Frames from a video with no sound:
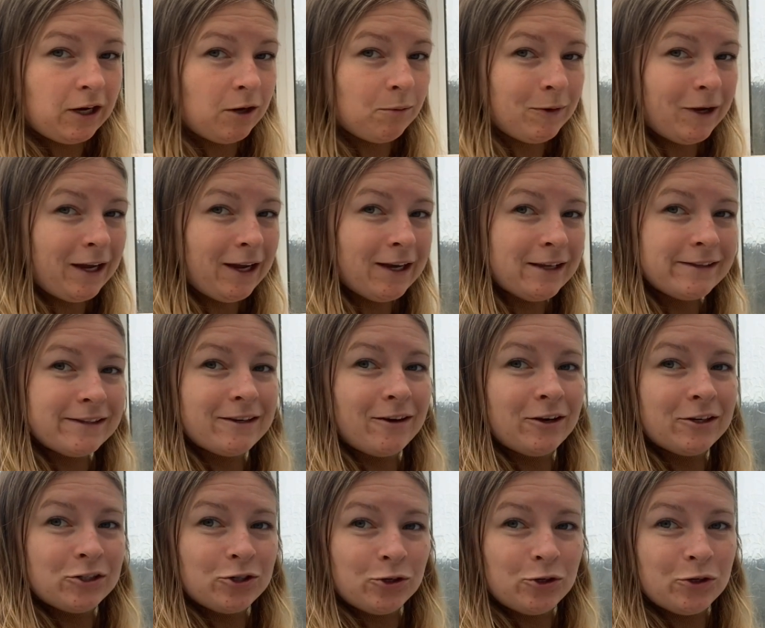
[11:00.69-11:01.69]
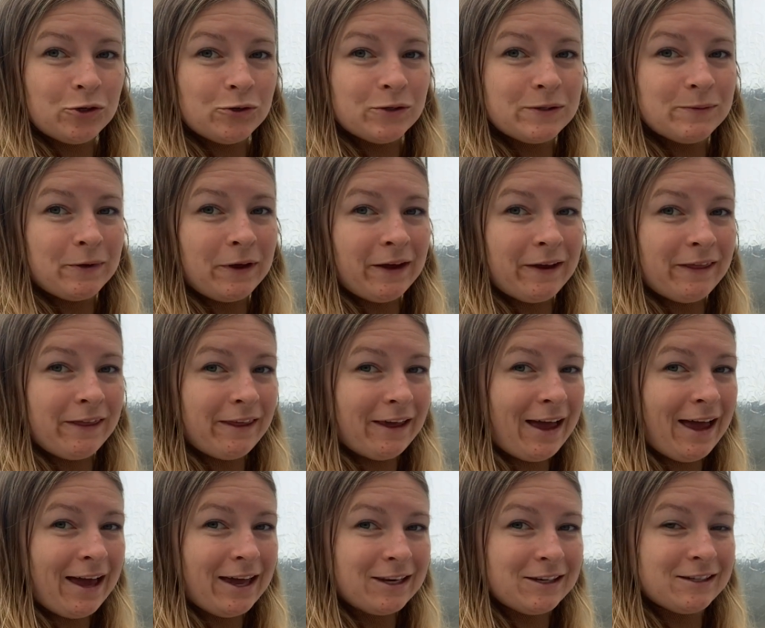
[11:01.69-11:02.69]
at my hands. I do use the
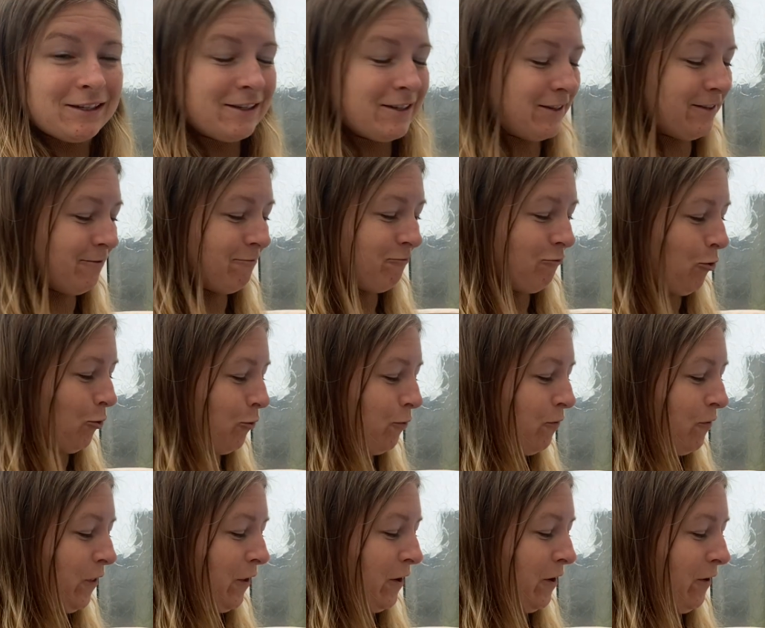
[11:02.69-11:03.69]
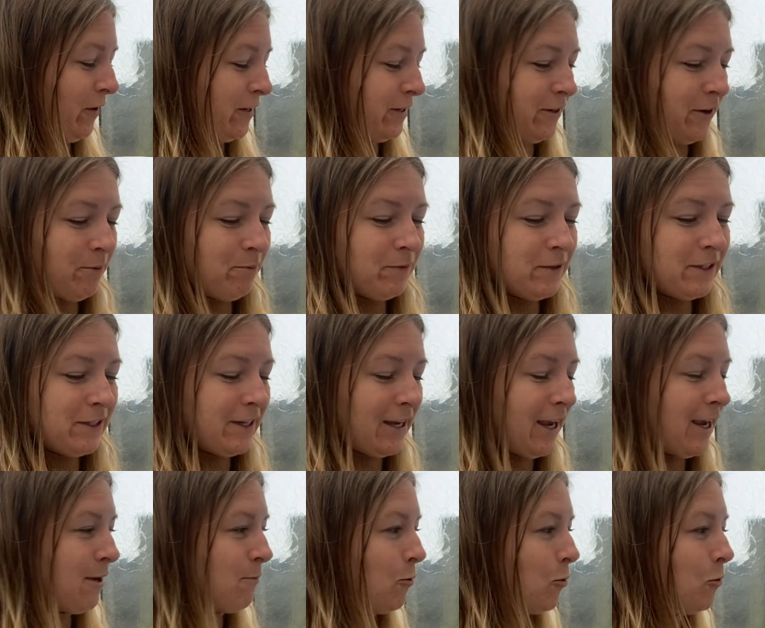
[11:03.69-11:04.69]
hand rule for the 9 times
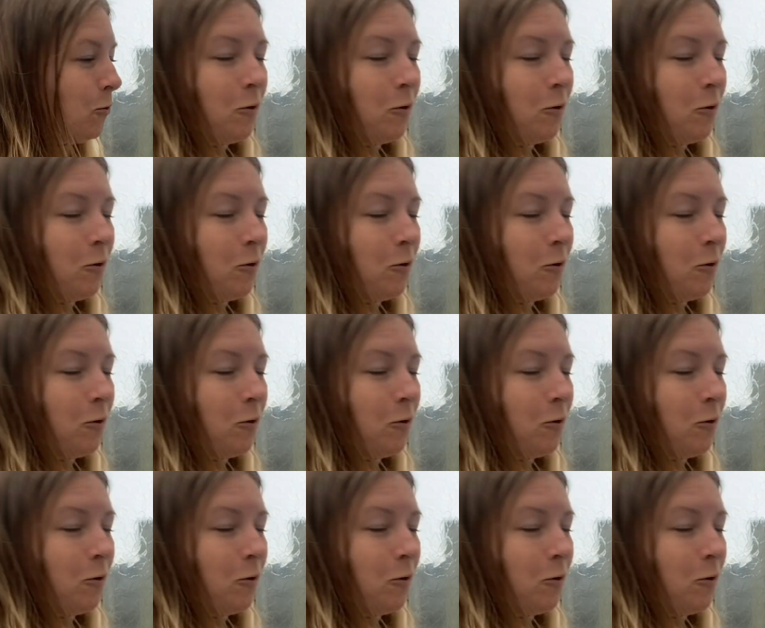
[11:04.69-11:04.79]
table.